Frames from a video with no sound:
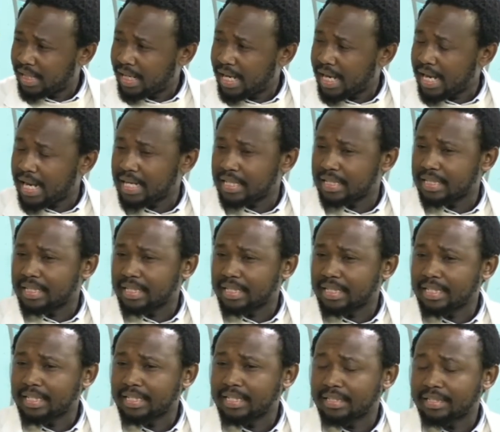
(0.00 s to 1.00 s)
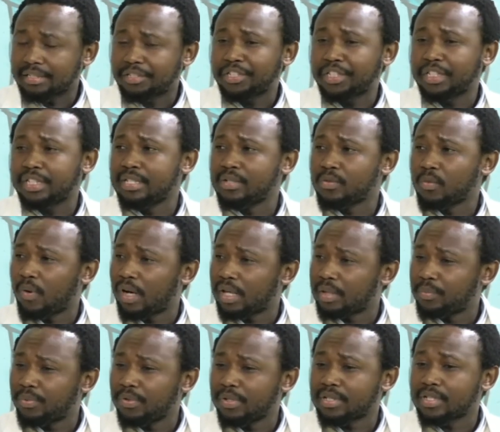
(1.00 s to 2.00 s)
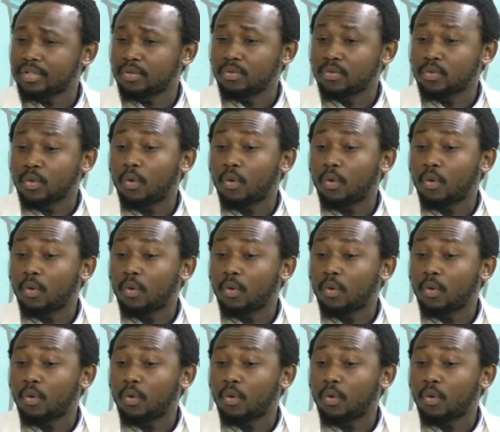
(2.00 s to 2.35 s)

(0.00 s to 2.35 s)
And she's one person who's